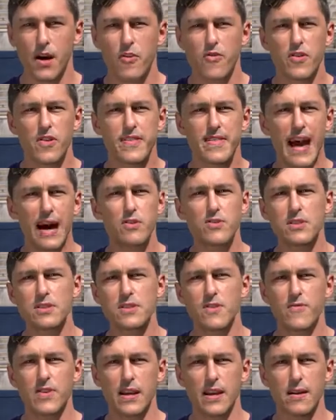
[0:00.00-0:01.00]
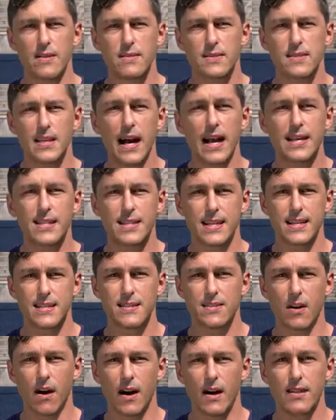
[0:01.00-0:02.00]
For thousands of years,
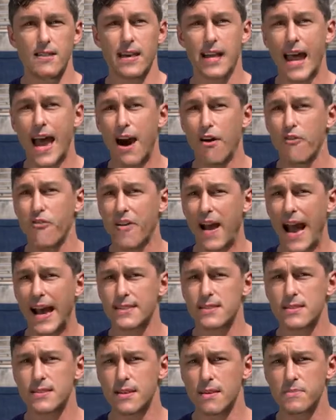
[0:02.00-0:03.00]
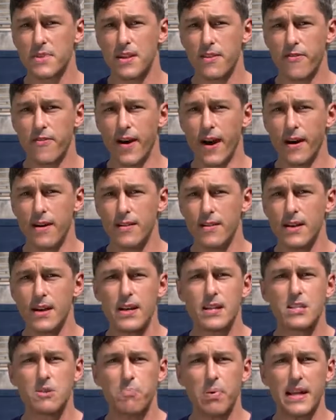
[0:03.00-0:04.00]
scientists thought that how fast something fell
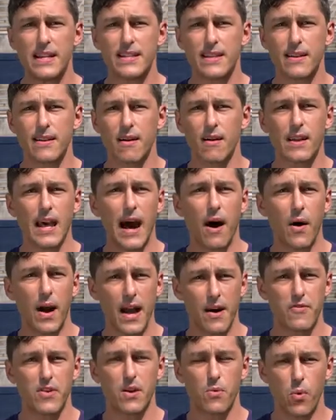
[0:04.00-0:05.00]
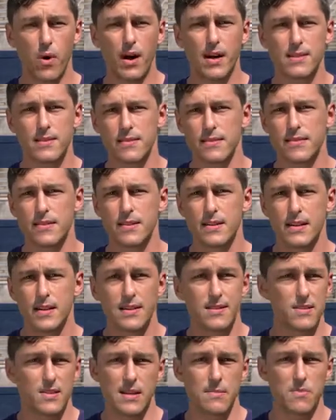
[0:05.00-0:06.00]
depended on how heavy it was.
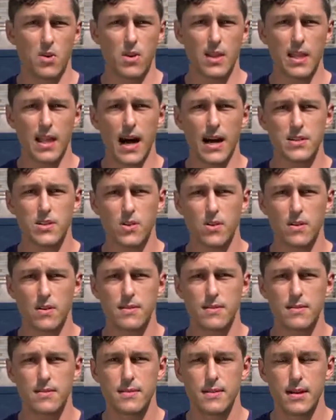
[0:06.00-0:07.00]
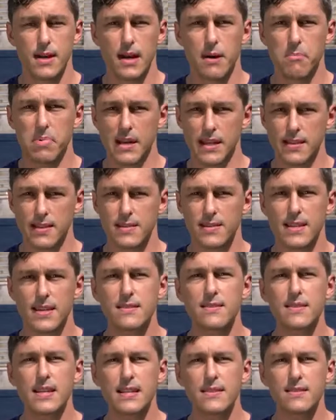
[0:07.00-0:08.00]
Seemed only logical. But in the
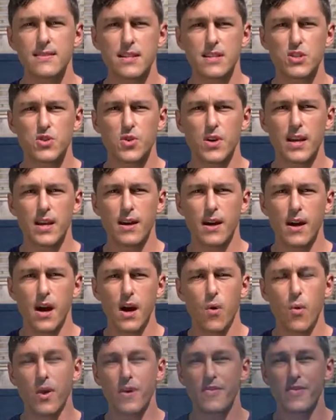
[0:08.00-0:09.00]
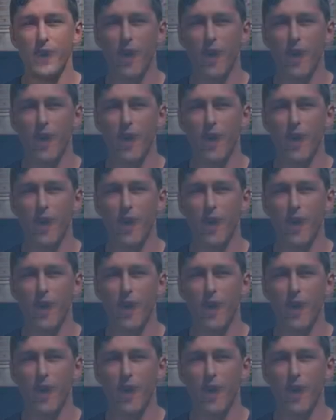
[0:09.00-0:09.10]
16th century, one of